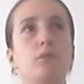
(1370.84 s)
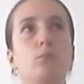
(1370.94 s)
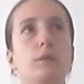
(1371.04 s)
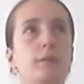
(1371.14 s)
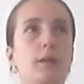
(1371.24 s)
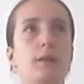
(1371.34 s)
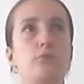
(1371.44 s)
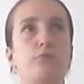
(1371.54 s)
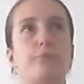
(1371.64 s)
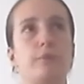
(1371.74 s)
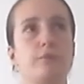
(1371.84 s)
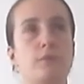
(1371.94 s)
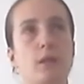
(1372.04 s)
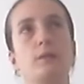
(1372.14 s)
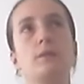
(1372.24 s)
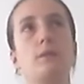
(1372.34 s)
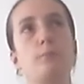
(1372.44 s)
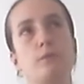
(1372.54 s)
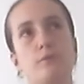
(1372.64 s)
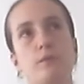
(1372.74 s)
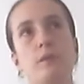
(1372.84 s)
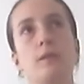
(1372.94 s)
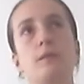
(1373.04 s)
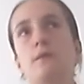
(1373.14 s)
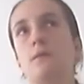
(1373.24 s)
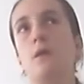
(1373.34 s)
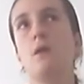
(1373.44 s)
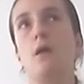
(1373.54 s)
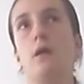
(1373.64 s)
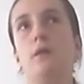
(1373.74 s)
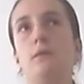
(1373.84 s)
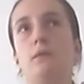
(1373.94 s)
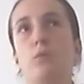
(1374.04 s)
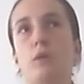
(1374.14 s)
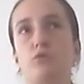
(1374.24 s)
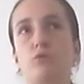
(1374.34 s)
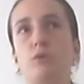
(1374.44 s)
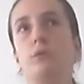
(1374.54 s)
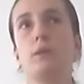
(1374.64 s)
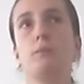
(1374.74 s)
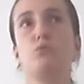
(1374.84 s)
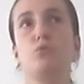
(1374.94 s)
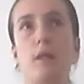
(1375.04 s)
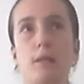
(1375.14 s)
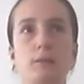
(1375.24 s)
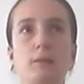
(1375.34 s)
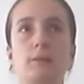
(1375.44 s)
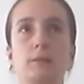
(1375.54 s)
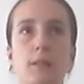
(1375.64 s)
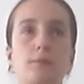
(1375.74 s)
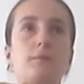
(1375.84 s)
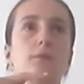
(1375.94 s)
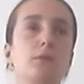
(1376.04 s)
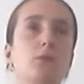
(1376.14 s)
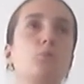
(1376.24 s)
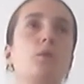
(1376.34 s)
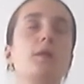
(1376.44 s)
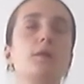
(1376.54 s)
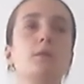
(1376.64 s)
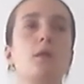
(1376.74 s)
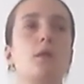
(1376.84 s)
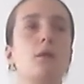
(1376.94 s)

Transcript: what kind of personality that person is, and what triggered them to act in that certain way.